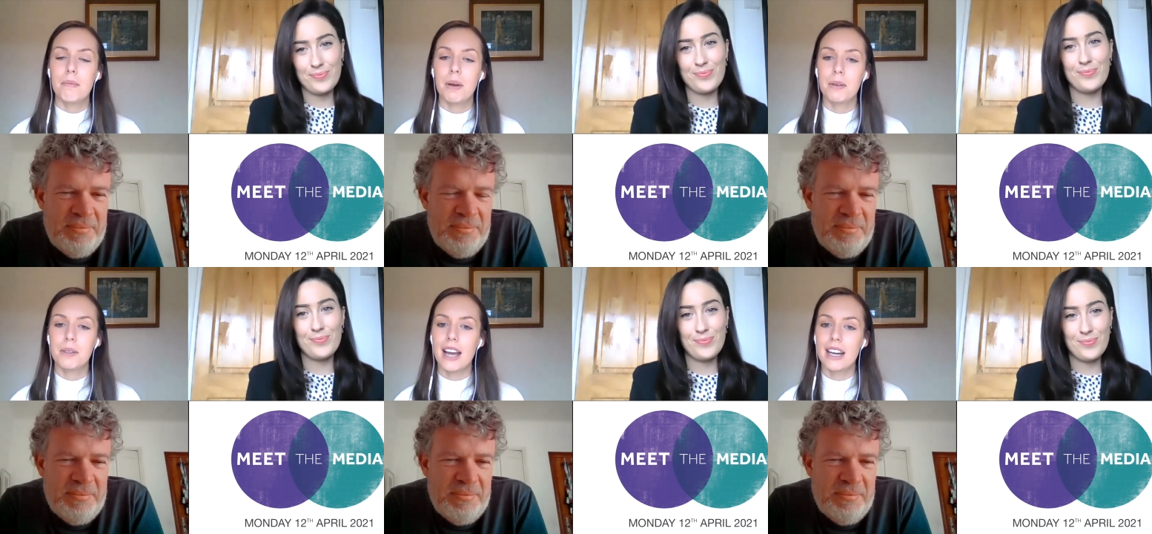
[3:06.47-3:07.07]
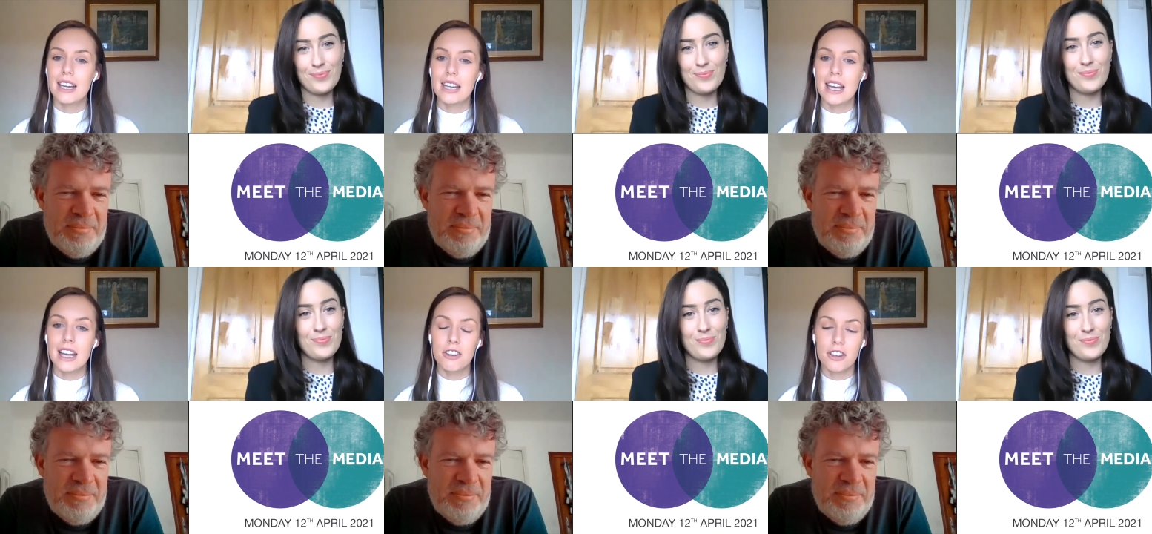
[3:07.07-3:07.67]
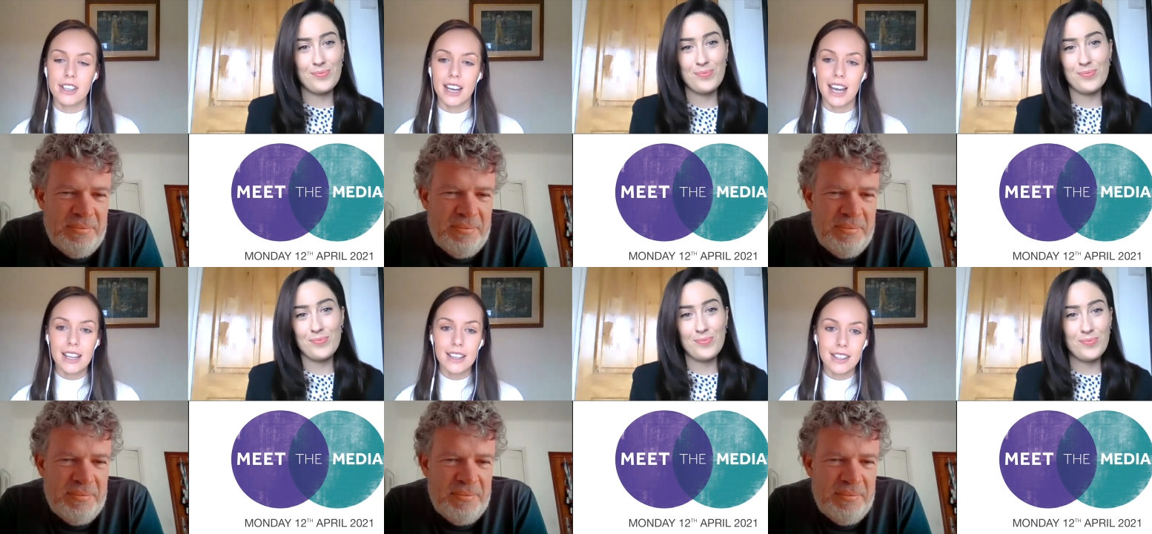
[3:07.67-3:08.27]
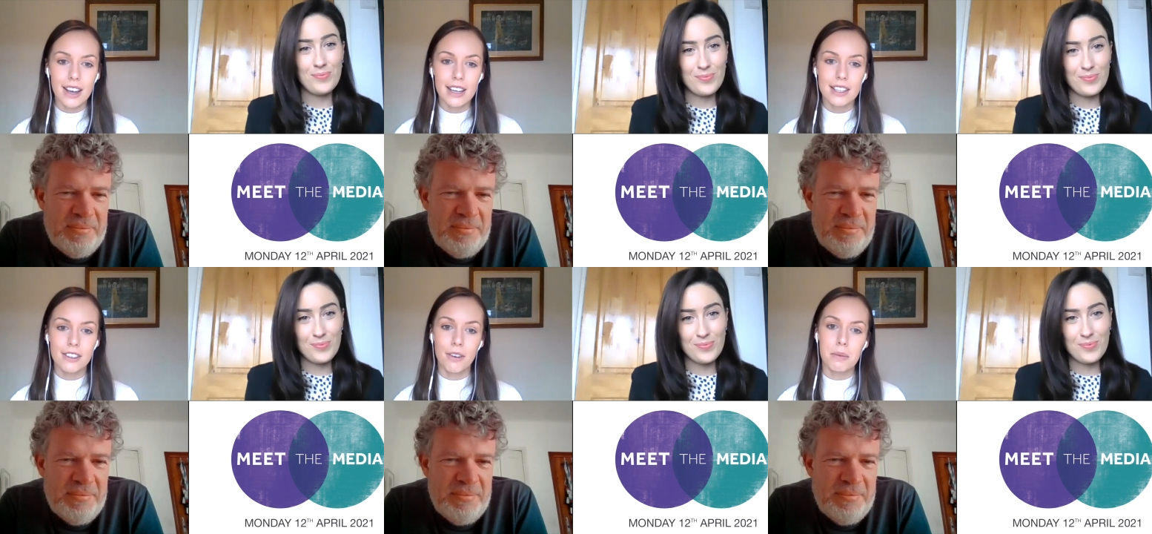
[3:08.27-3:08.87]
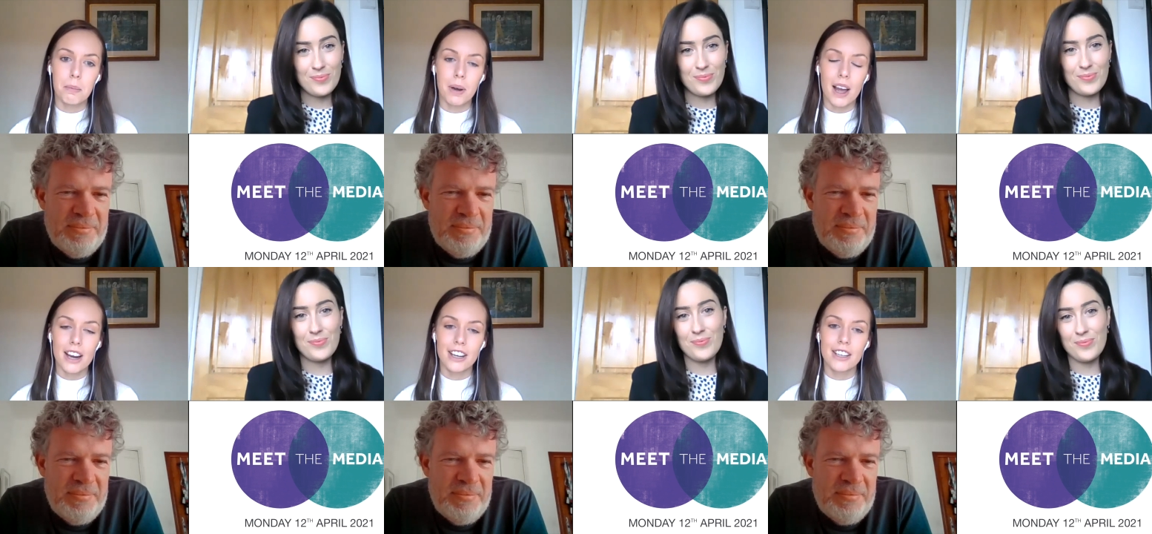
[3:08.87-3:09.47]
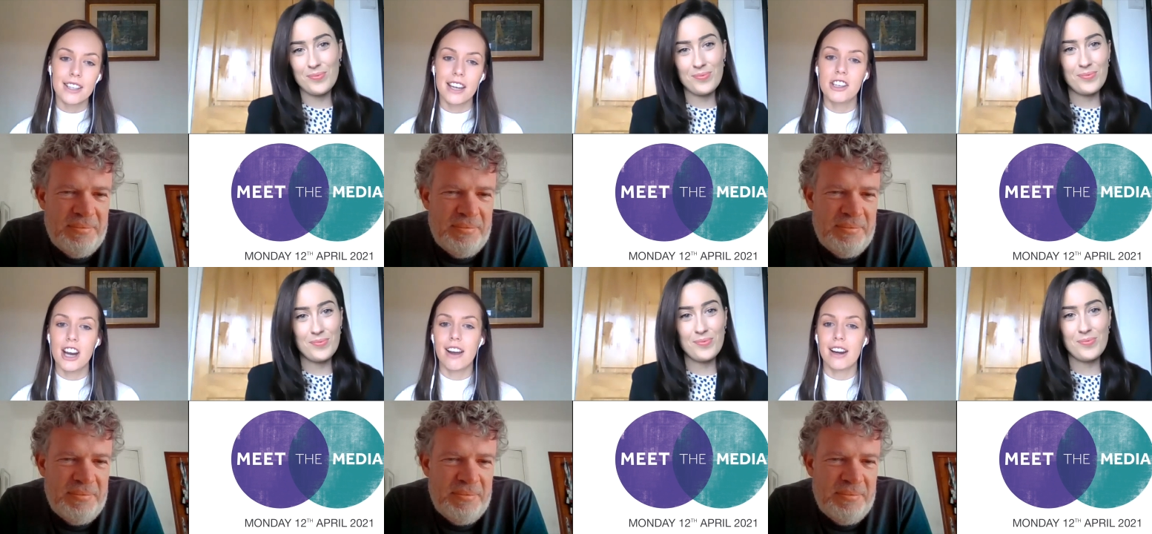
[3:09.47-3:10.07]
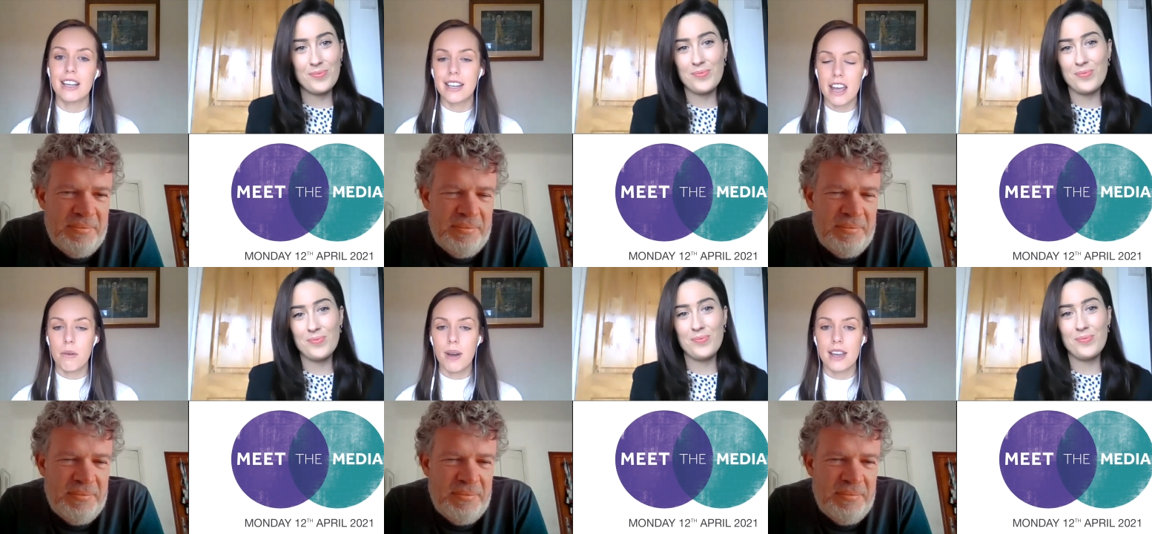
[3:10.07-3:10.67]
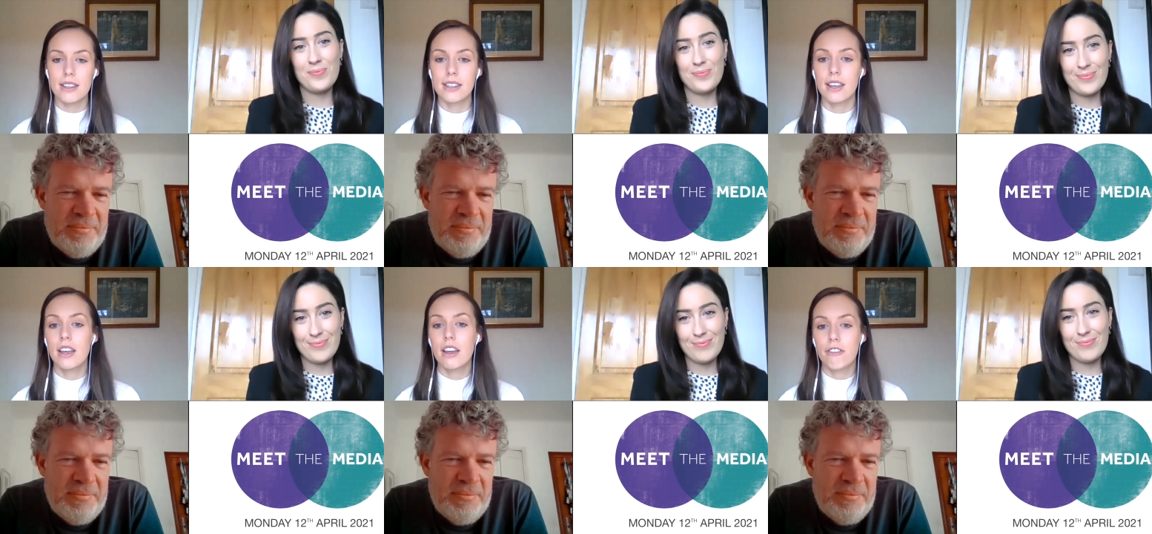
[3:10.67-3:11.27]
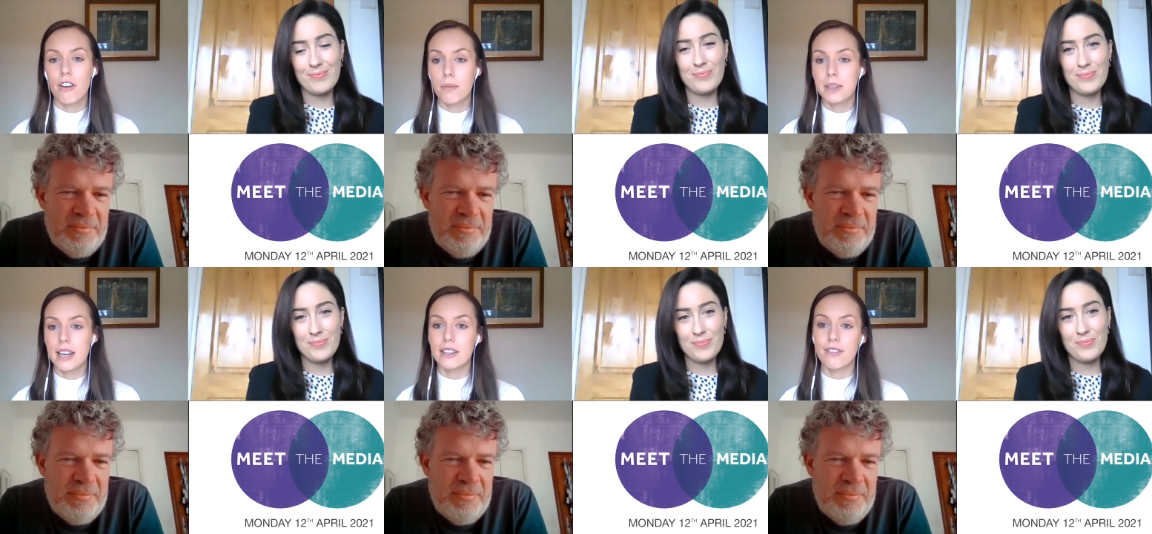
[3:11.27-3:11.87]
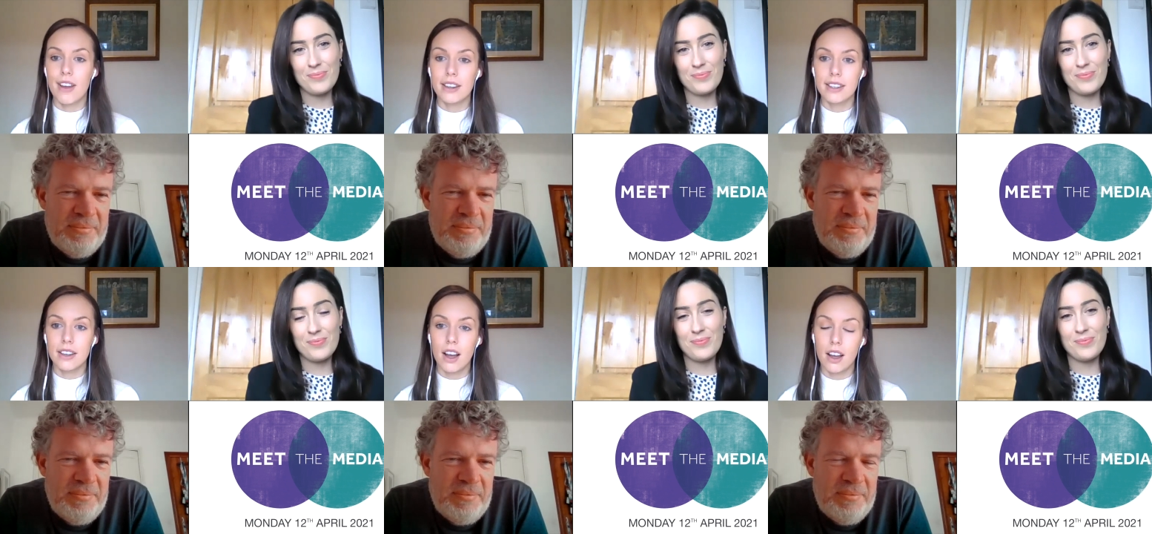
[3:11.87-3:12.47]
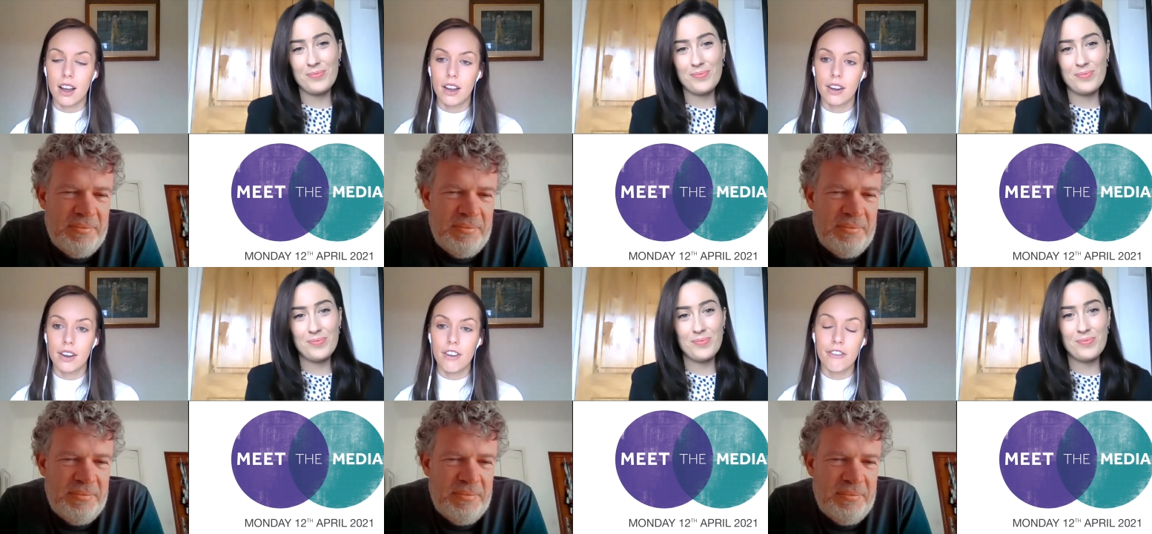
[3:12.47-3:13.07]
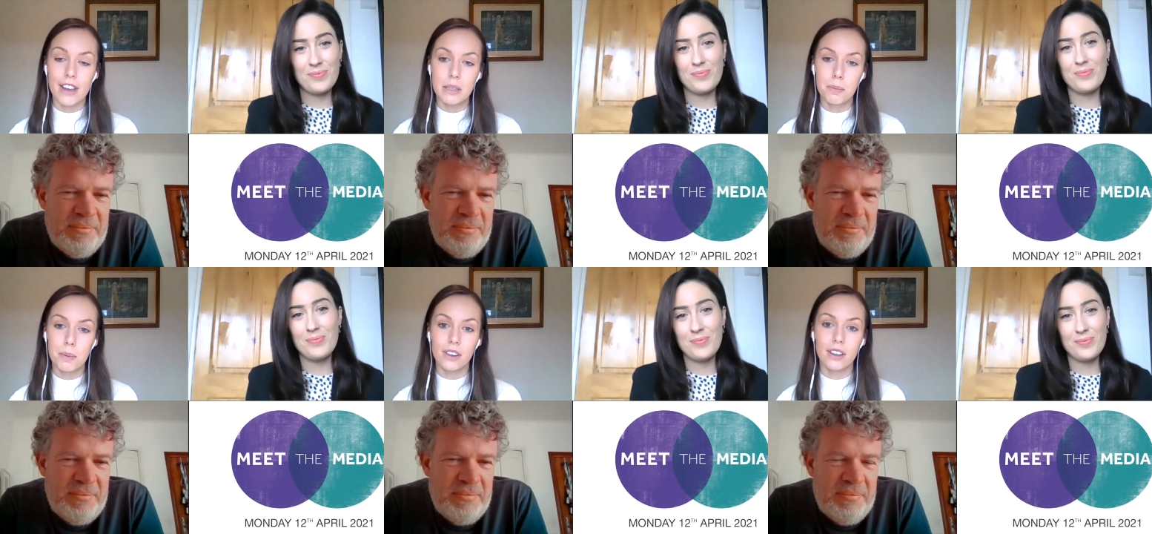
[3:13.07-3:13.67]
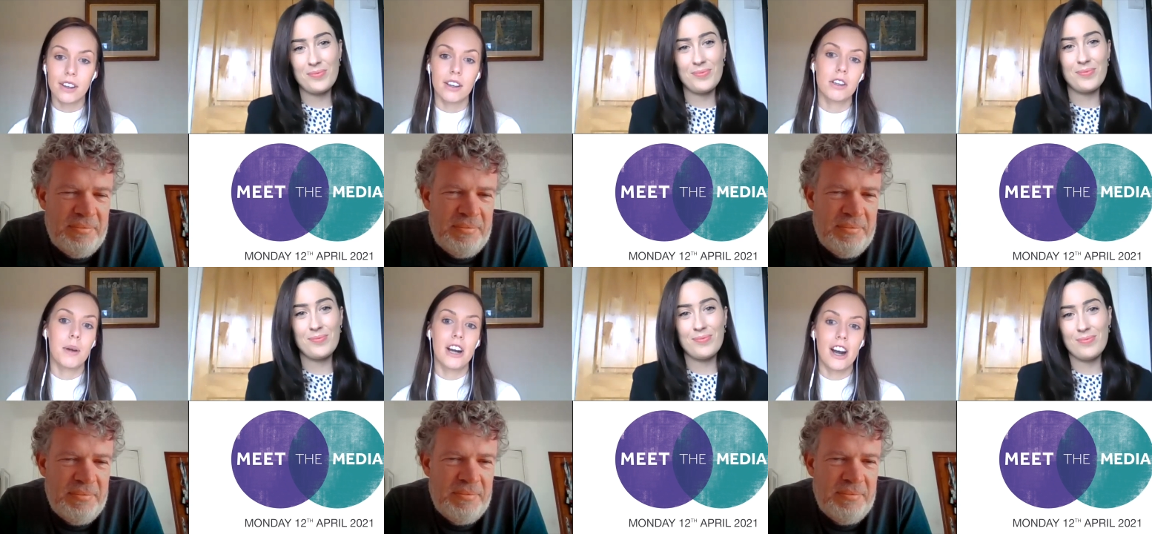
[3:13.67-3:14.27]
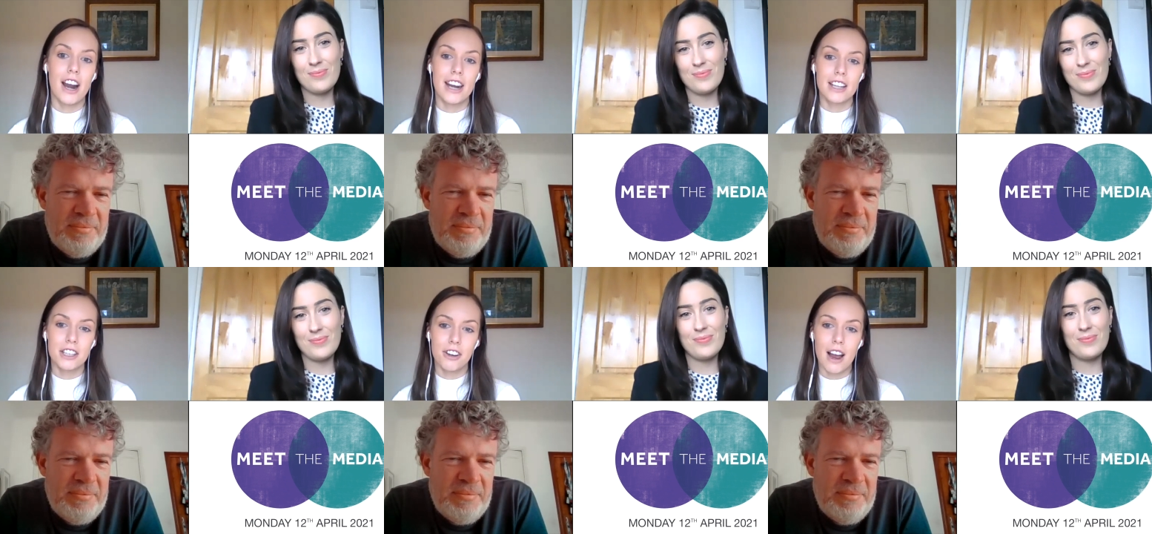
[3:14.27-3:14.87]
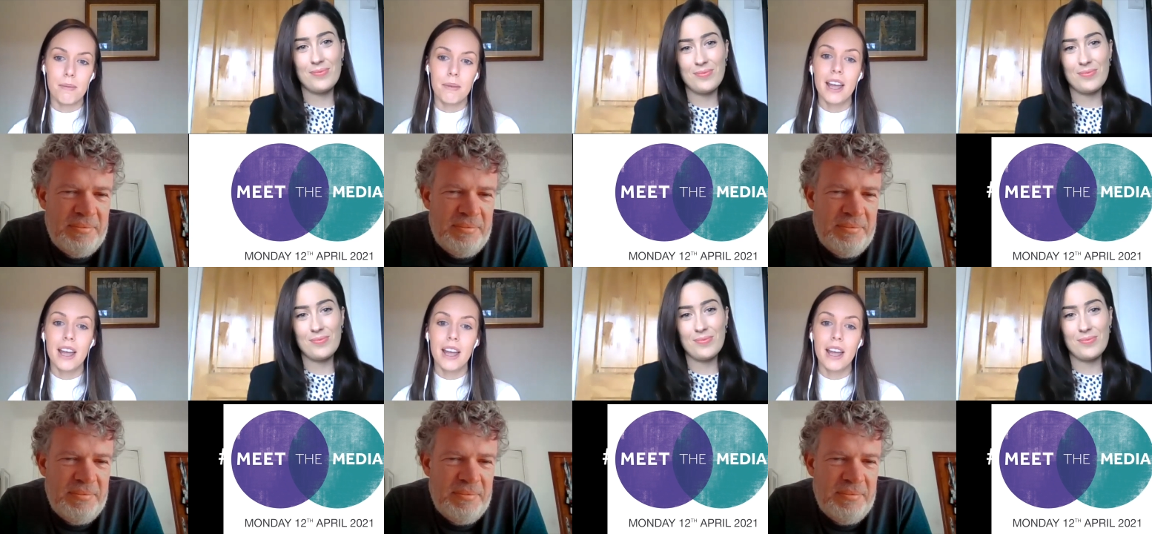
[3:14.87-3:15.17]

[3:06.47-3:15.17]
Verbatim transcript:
Speaker 1: post any interesting insights from suppliers, and share any takeaways from today's event on Facebook, Twitter, and Instagram.